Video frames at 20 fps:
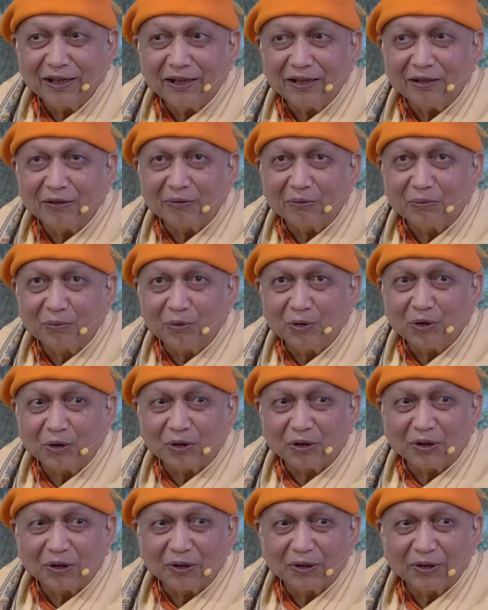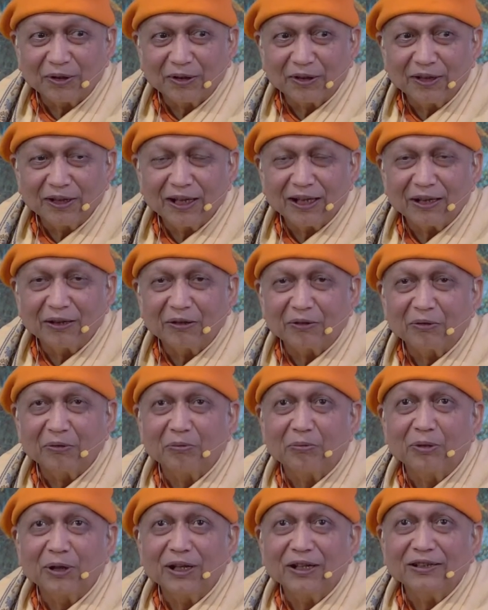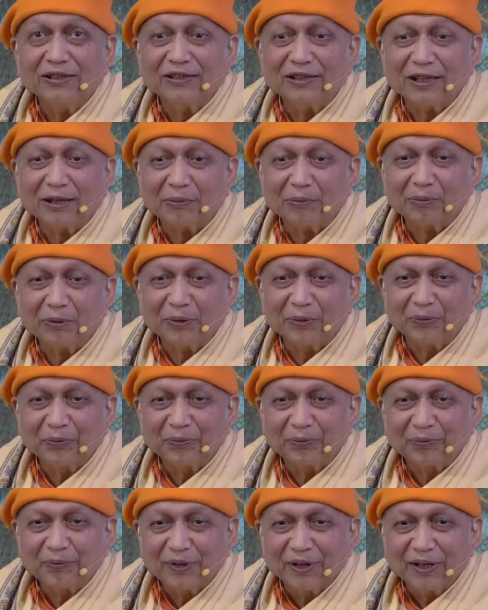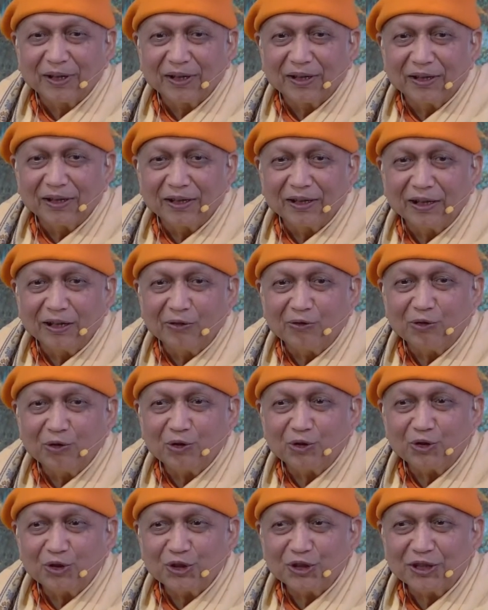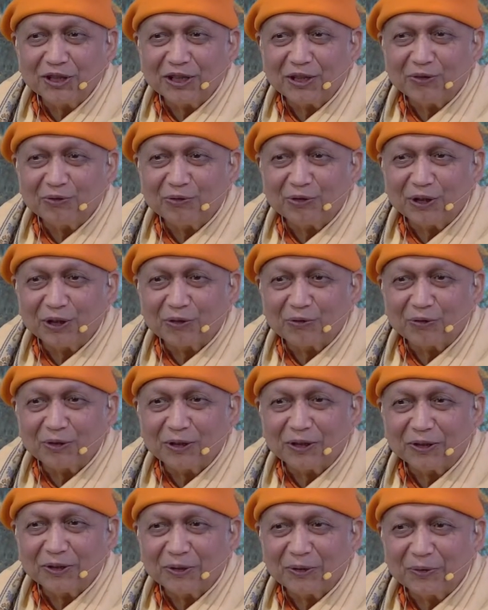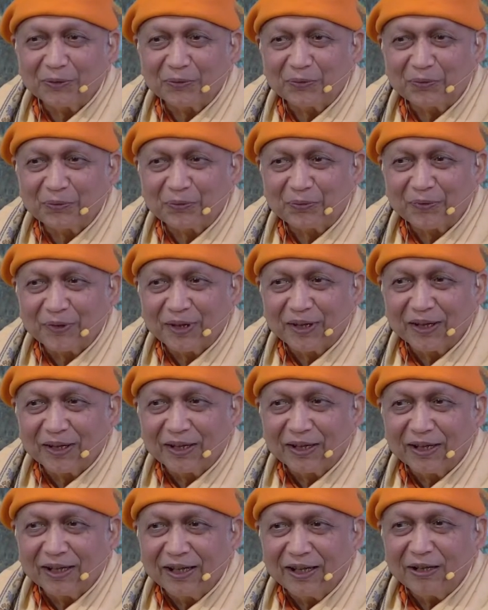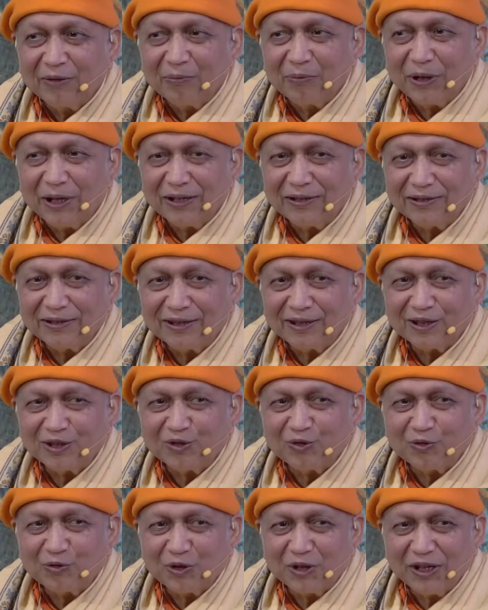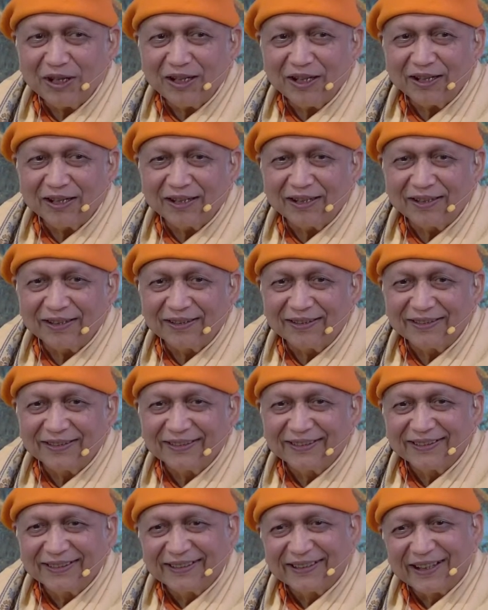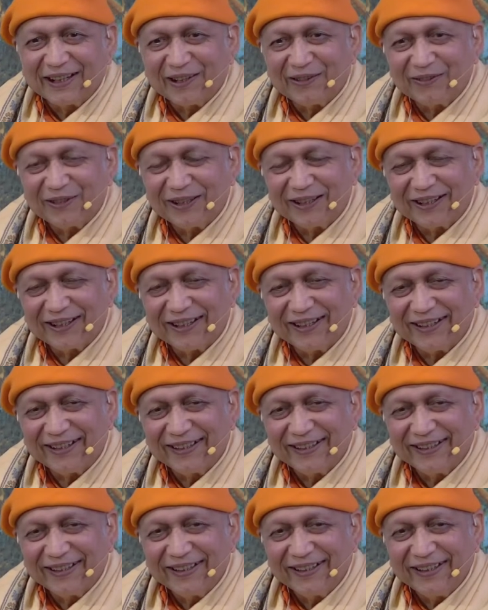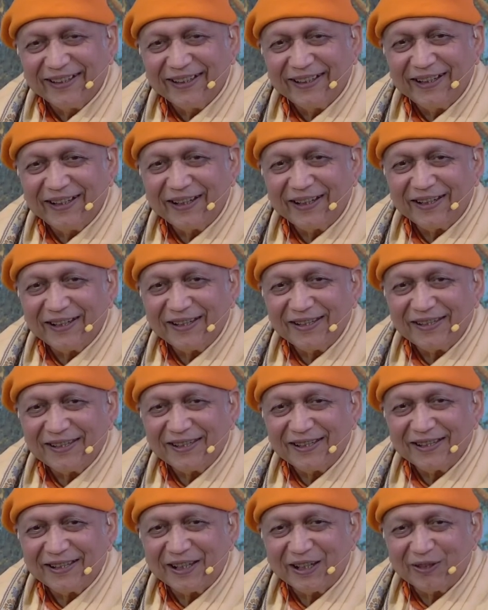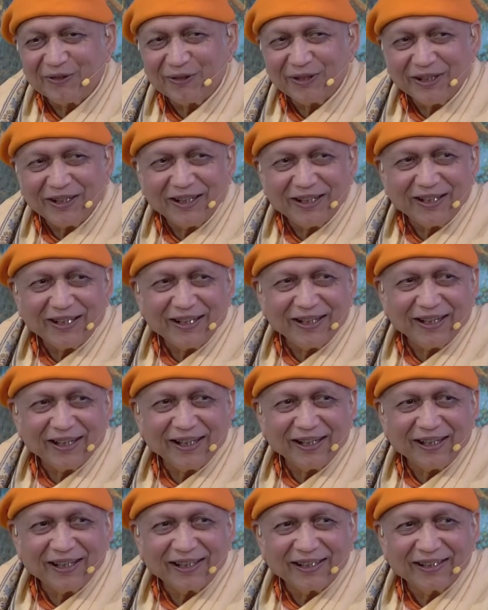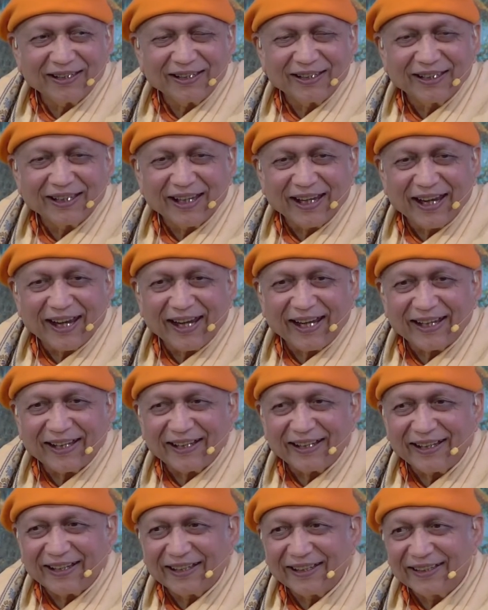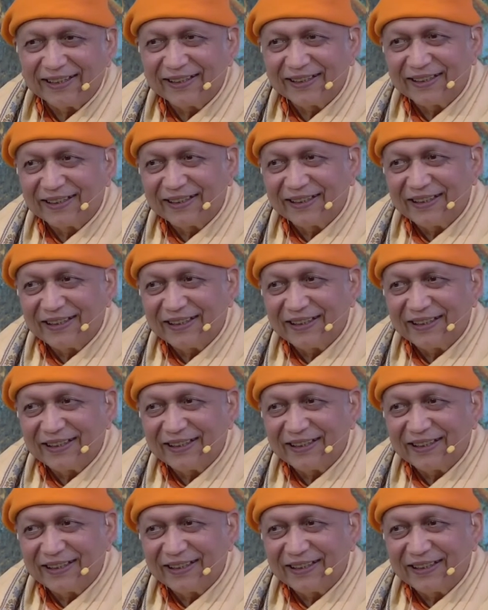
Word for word: great book that brings up the devotional fervor. It makes us feel our intrinsic divinity and